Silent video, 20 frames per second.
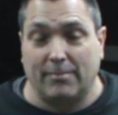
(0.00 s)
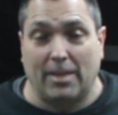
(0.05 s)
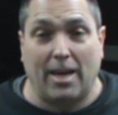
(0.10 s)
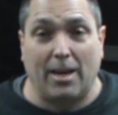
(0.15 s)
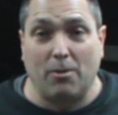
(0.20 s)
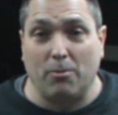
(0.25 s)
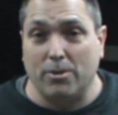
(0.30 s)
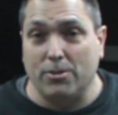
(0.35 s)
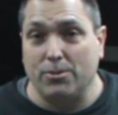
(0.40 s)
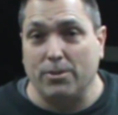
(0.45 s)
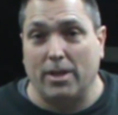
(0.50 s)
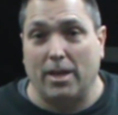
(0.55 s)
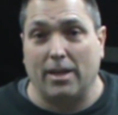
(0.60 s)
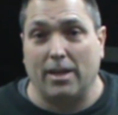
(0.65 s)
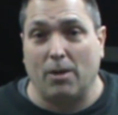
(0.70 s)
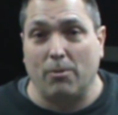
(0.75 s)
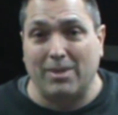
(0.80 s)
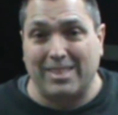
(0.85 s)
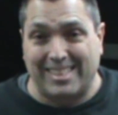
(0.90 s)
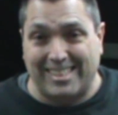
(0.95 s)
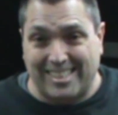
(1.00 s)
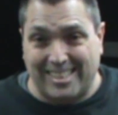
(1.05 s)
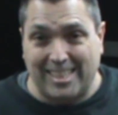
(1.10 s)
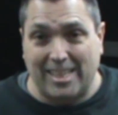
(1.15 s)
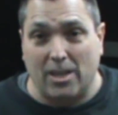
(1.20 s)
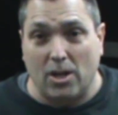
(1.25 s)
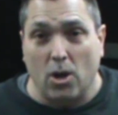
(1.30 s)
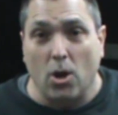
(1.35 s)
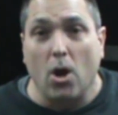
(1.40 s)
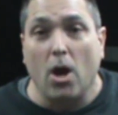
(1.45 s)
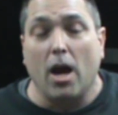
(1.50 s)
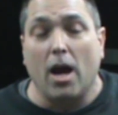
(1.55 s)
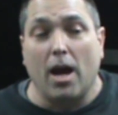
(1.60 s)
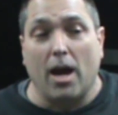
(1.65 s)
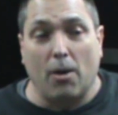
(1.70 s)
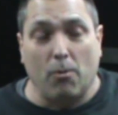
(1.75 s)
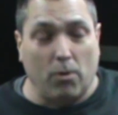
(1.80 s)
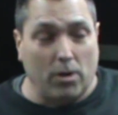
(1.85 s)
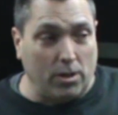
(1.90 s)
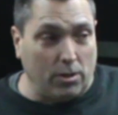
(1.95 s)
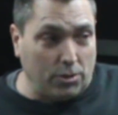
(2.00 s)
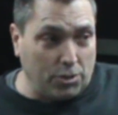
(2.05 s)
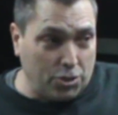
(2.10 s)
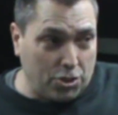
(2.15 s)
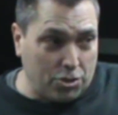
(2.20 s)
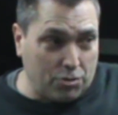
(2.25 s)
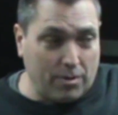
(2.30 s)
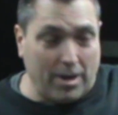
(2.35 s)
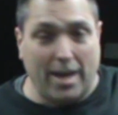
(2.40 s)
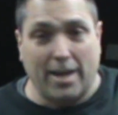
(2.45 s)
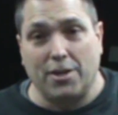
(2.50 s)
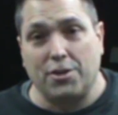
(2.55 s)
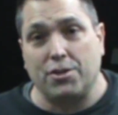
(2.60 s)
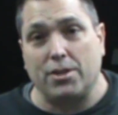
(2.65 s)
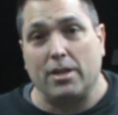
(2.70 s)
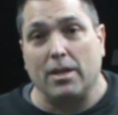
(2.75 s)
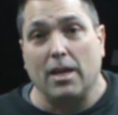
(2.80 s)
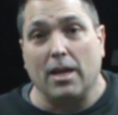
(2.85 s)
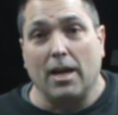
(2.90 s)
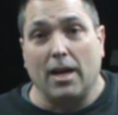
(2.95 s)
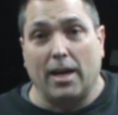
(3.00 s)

I don't want to do that. I want to see it. I want to know the strategy.